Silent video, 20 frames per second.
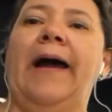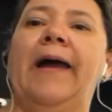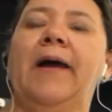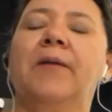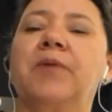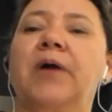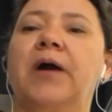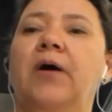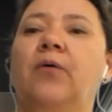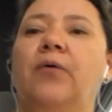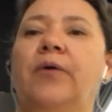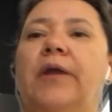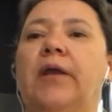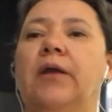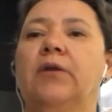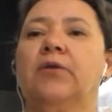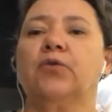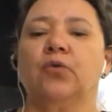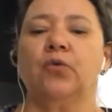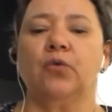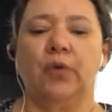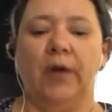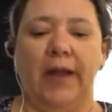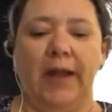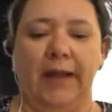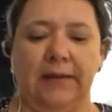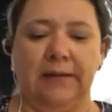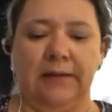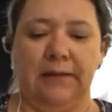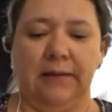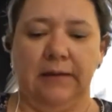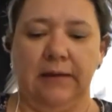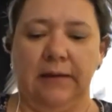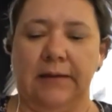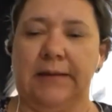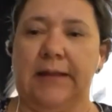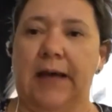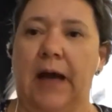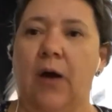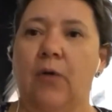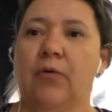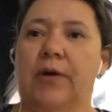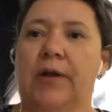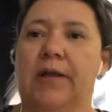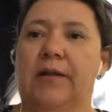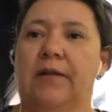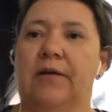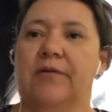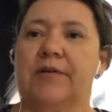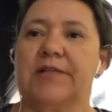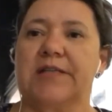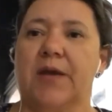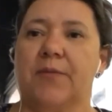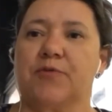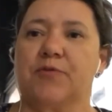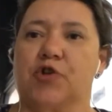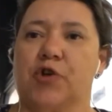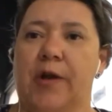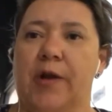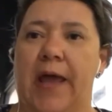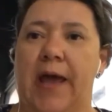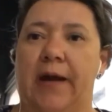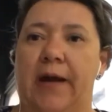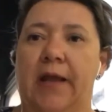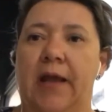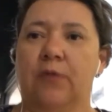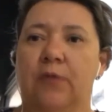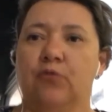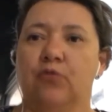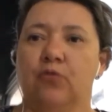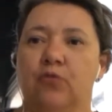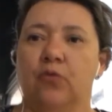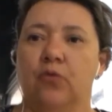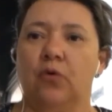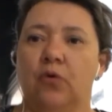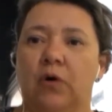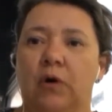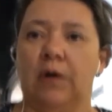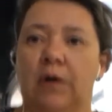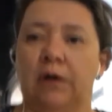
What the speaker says: am going to head down in the reception area to